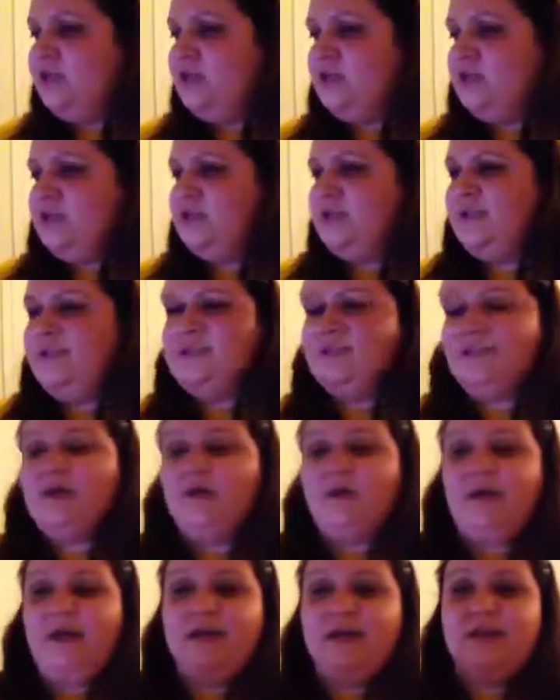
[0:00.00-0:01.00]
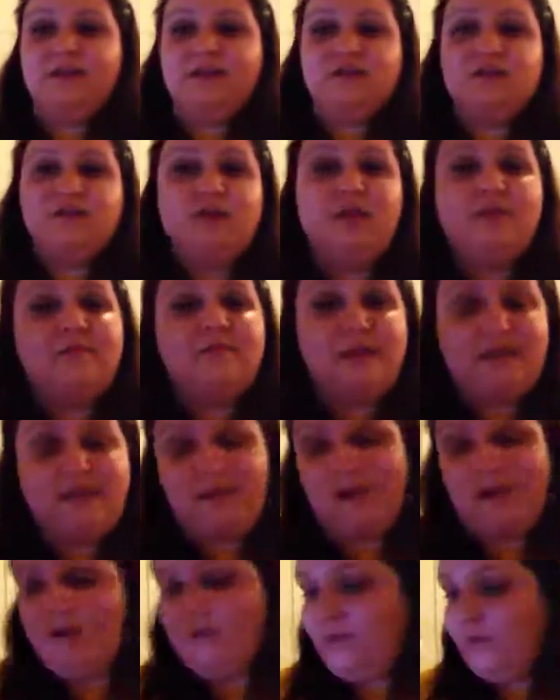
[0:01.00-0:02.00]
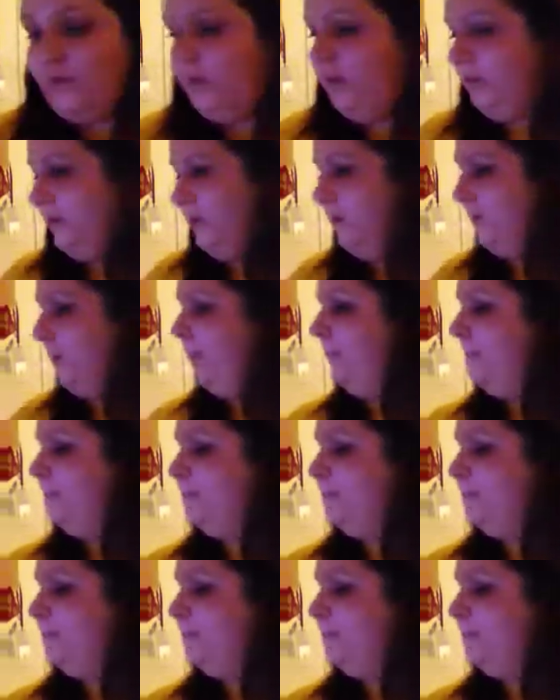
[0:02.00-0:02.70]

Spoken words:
So let's go ahead and start making our foldable.